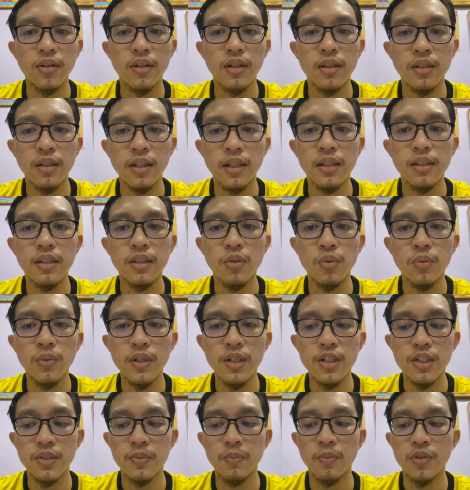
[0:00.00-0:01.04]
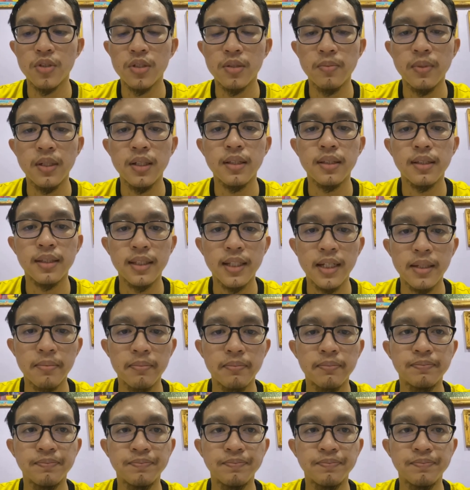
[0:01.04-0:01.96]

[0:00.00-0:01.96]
at the worst possible time.